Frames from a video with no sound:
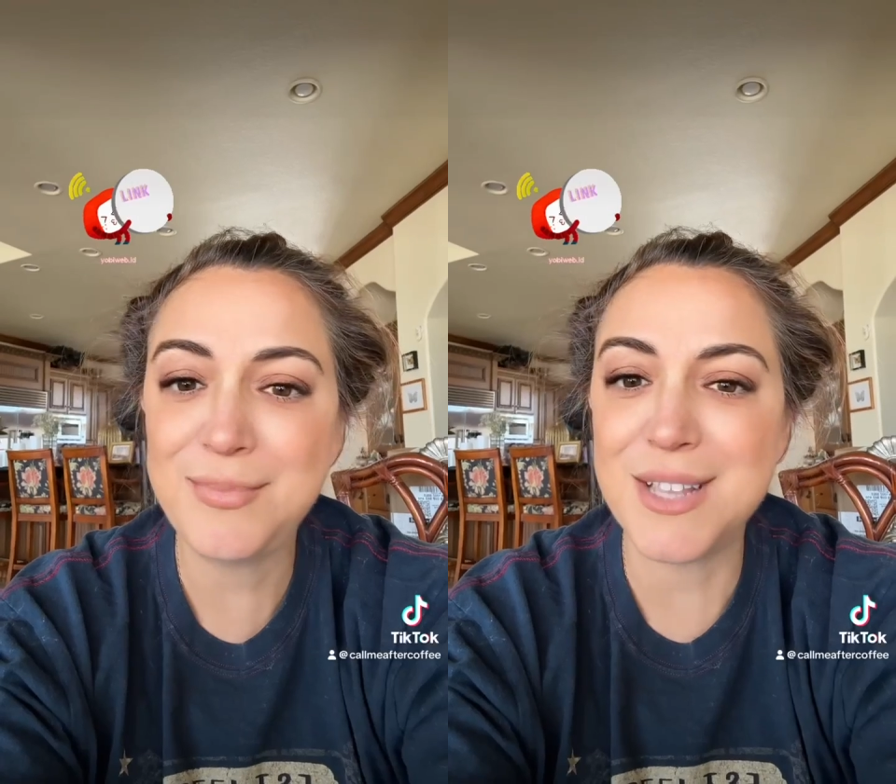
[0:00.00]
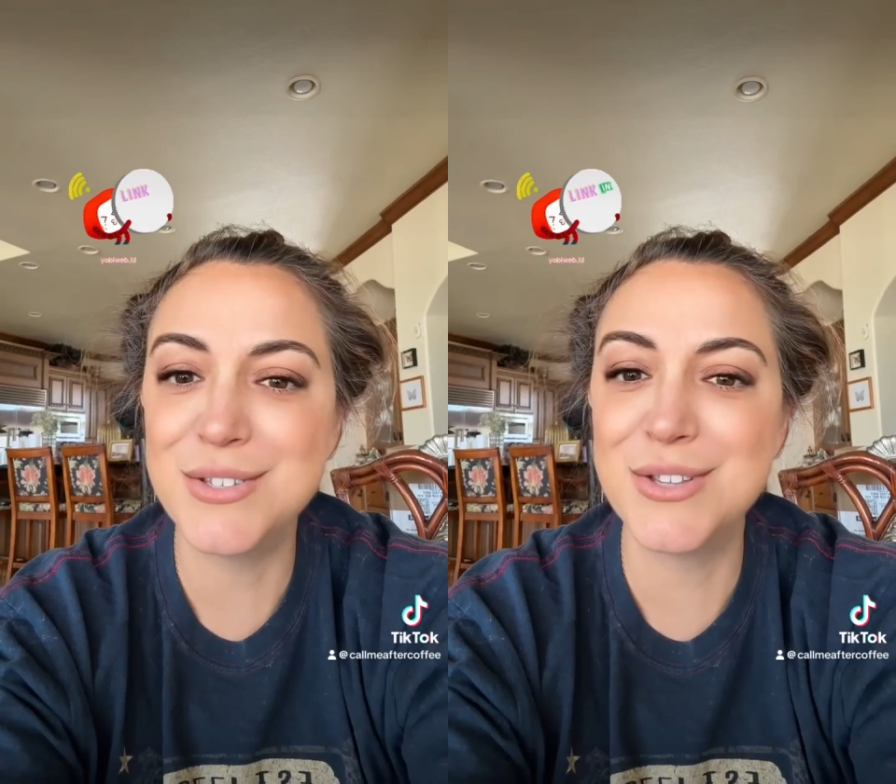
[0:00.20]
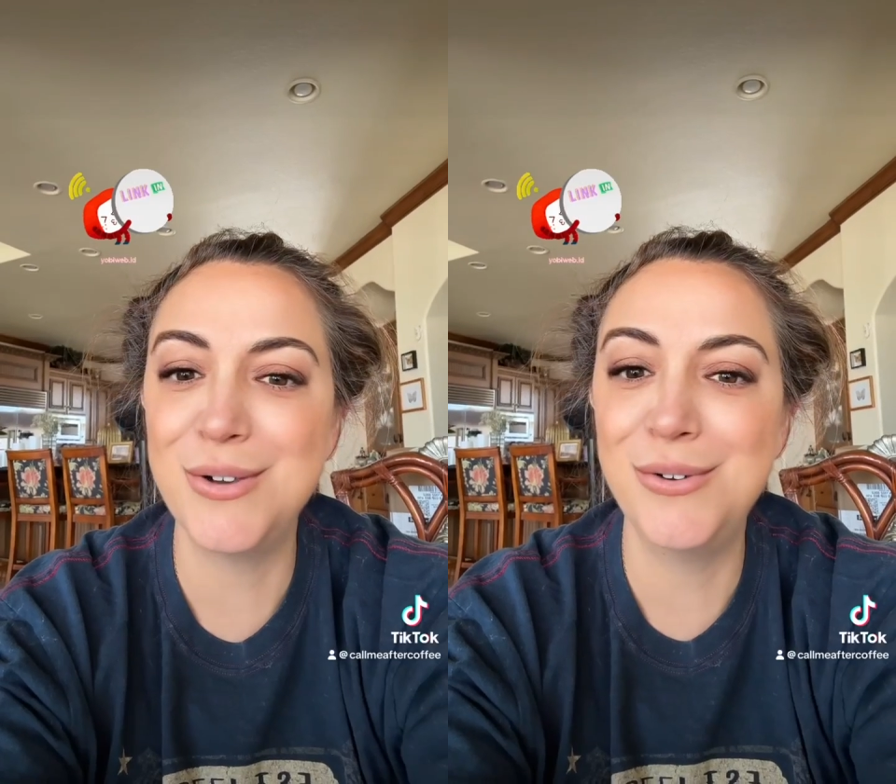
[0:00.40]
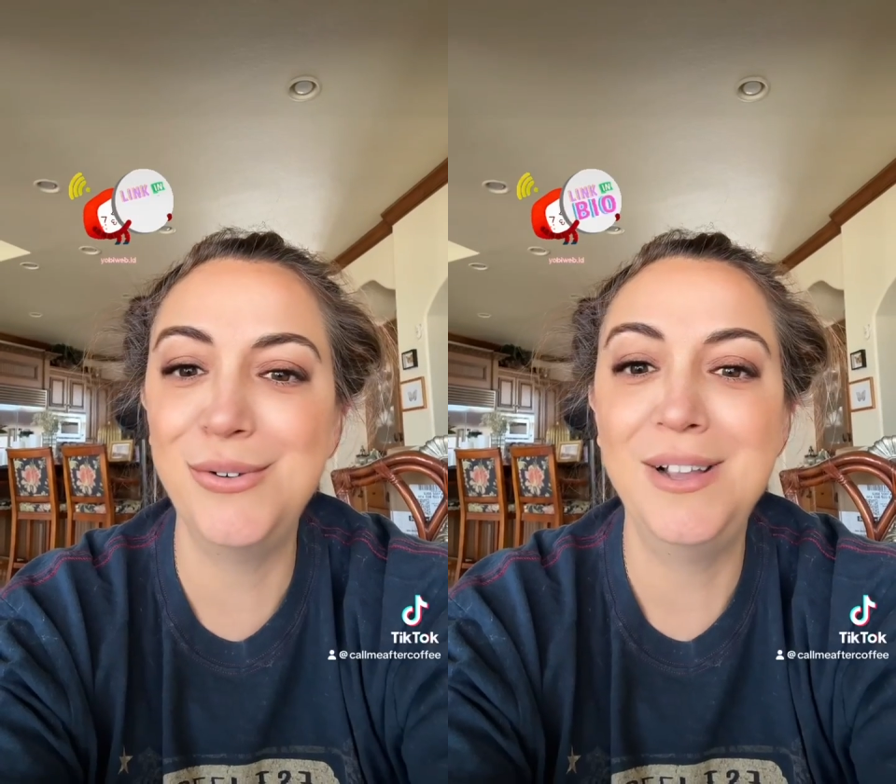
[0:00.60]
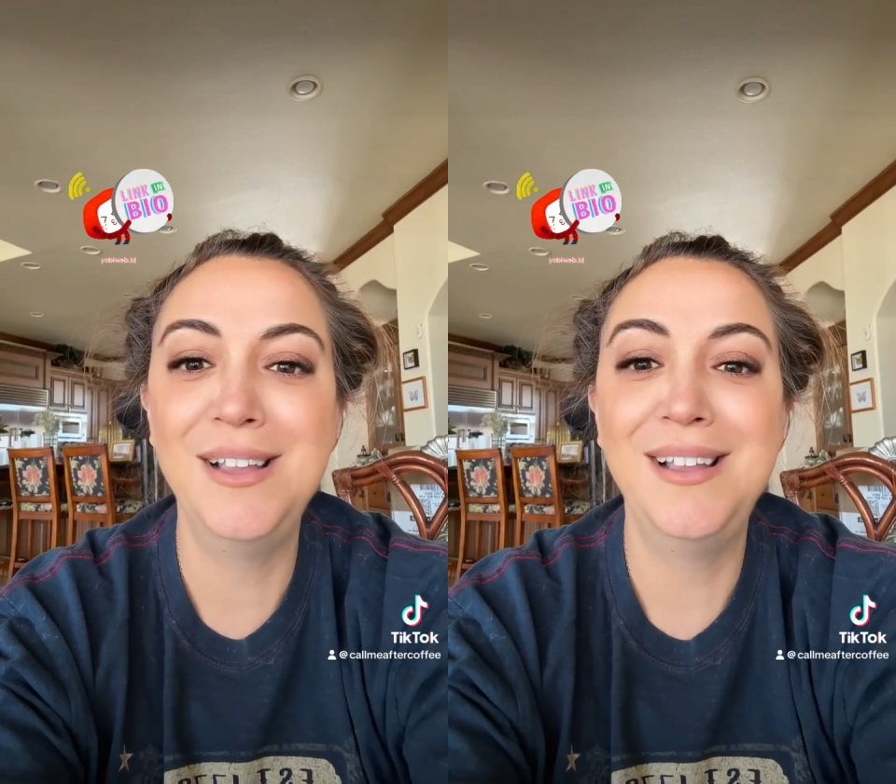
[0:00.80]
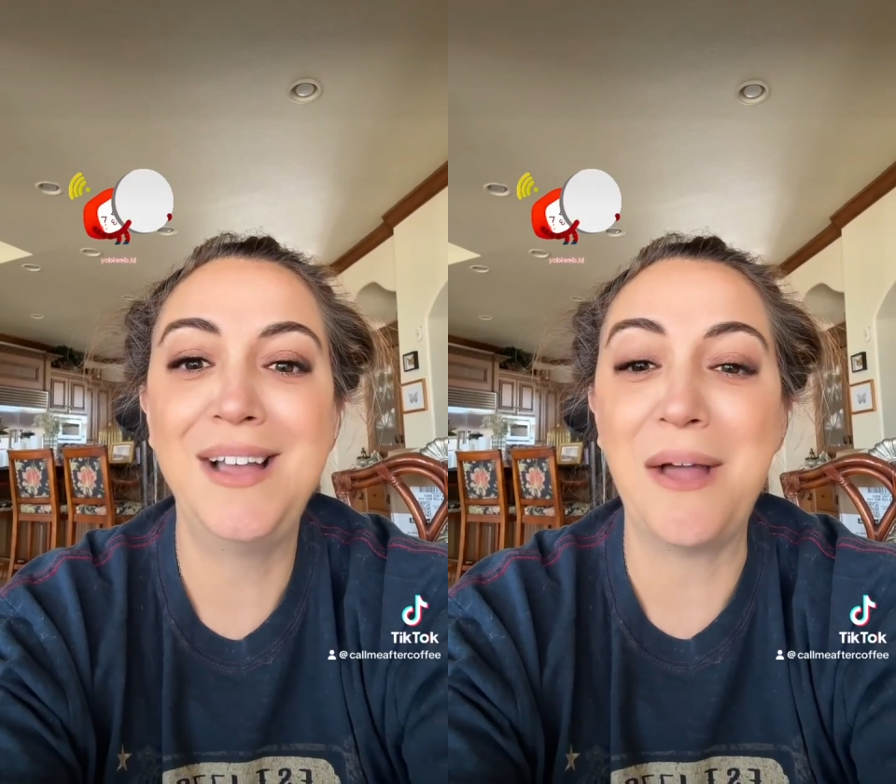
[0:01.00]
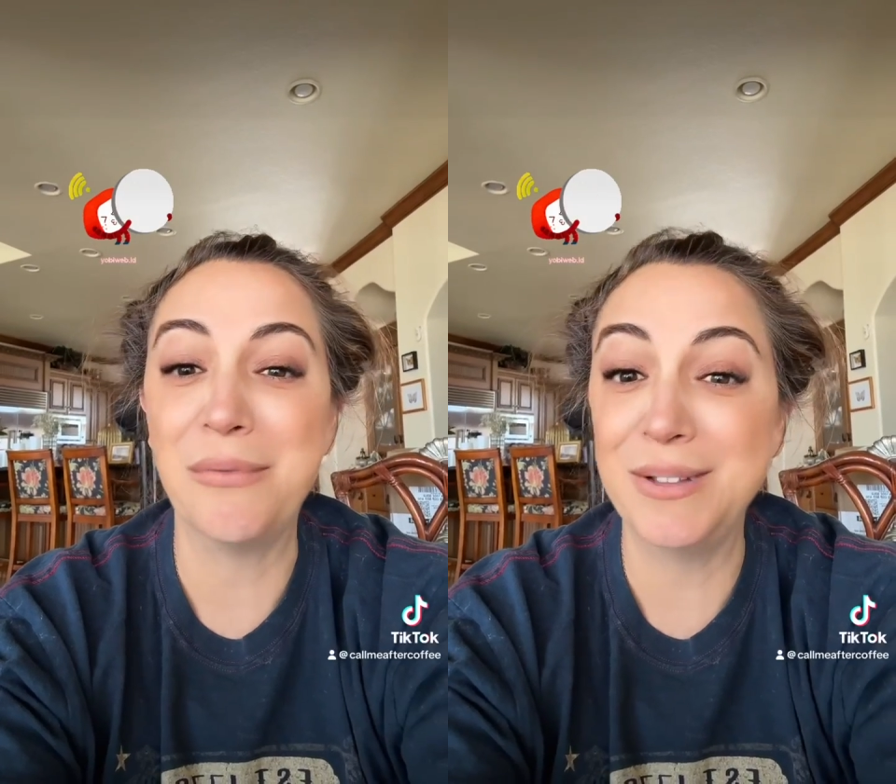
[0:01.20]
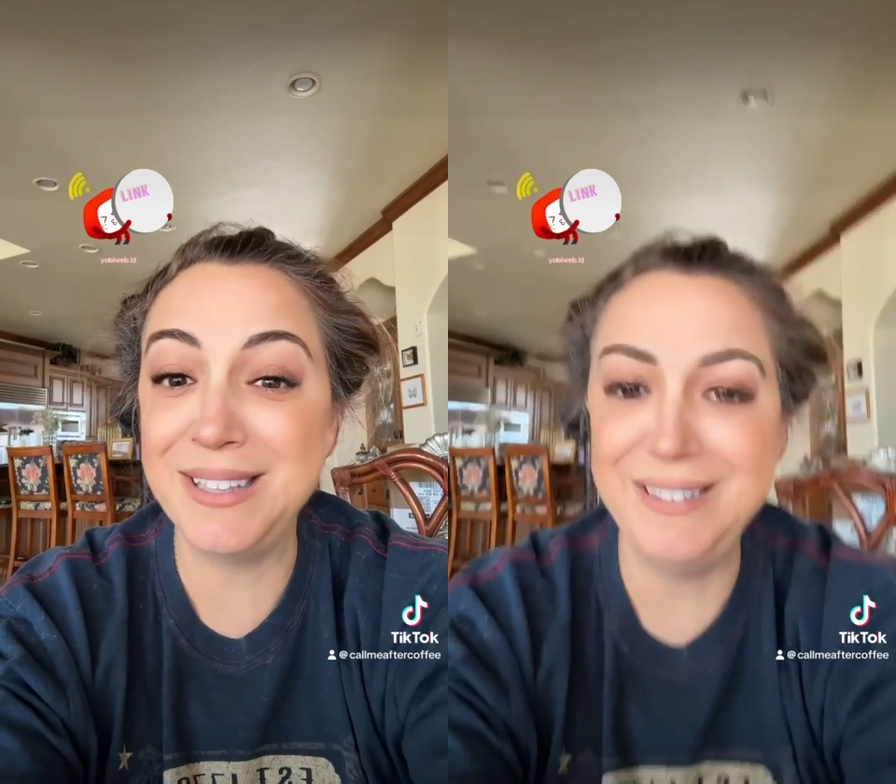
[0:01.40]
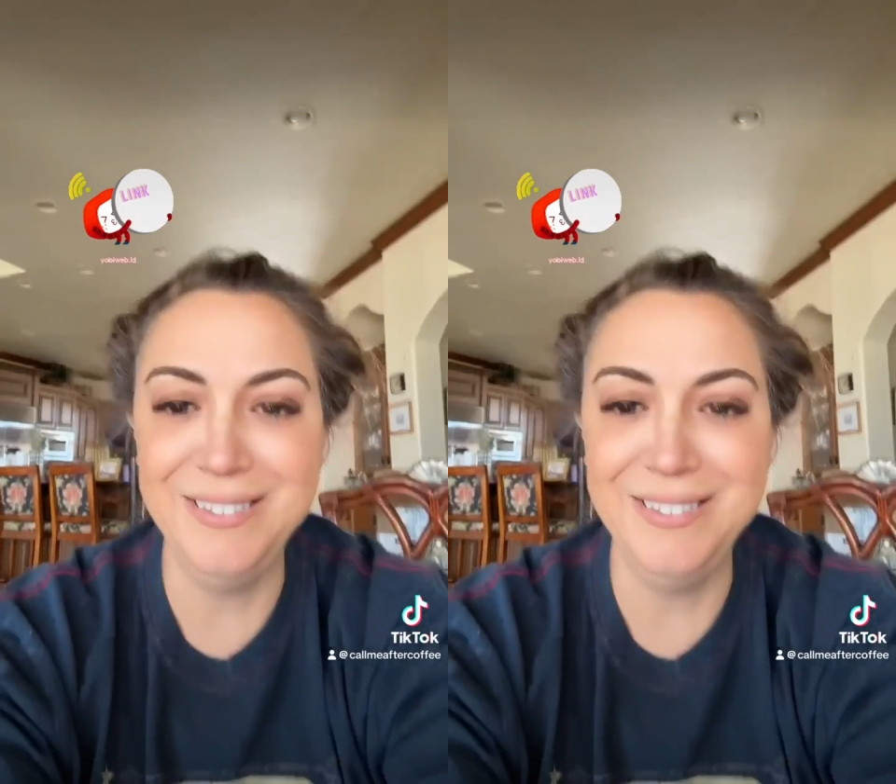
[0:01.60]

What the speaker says: So I'm really,